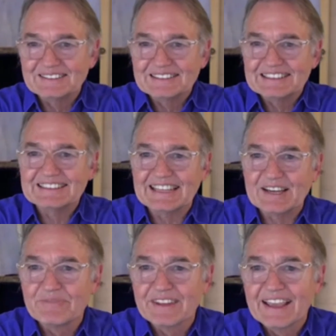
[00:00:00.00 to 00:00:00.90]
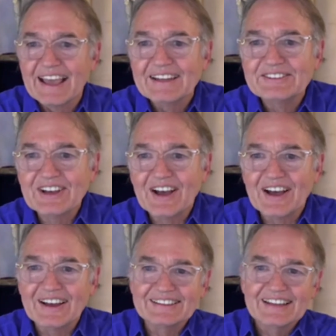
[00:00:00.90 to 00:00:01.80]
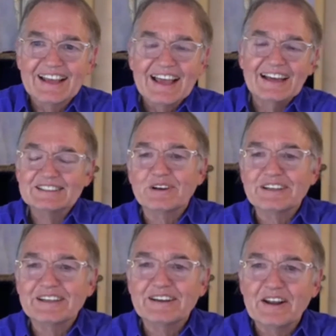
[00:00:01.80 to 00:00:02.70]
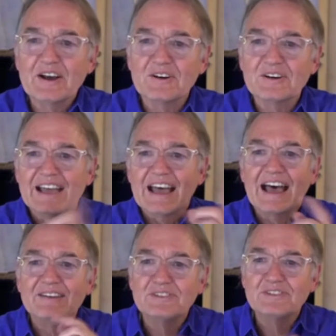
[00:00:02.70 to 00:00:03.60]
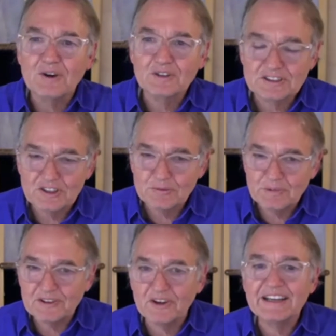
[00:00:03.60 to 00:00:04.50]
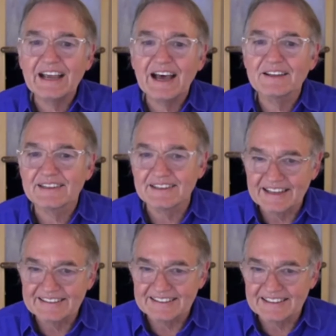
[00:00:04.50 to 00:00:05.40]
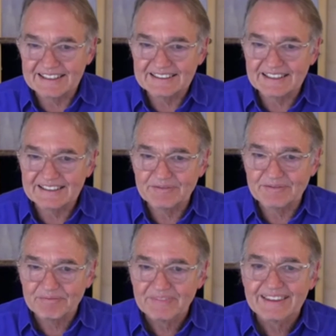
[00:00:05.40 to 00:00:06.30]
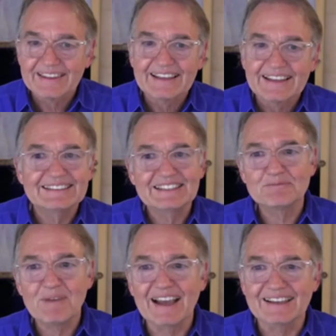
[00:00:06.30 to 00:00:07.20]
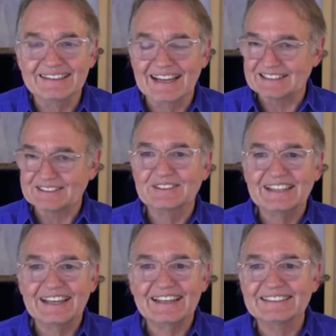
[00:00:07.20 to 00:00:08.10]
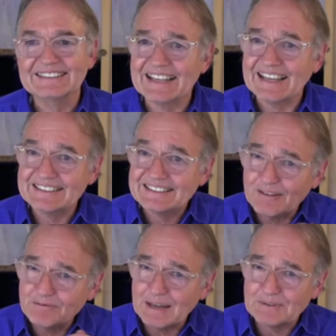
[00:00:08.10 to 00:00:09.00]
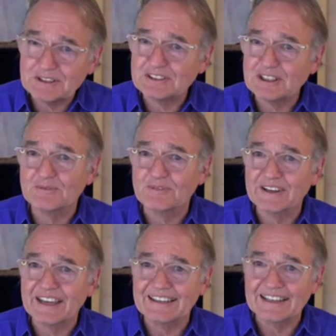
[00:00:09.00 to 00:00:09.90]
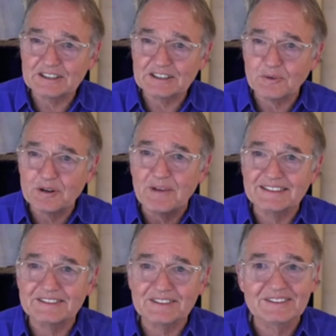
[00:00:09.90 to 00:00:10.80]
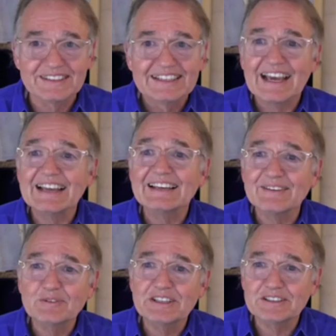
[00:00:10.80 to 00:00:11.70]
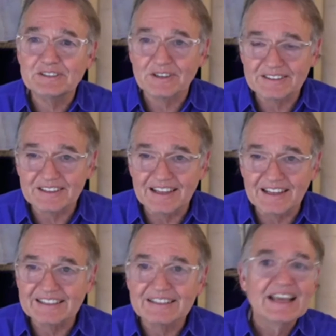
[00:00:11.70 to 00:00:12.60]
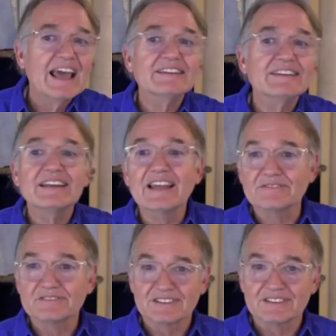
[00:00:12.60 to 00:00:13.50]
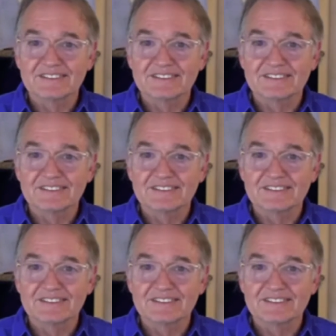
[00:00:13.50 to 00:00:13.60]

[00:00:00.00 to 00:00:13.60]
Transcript: She said, John, I just want you to know, I've noticed you've been turning out the light lately. And she smiled. I just took that in. She said, and sometimes you still forget. And I just remind you, I love it when you turn out the light, and then left.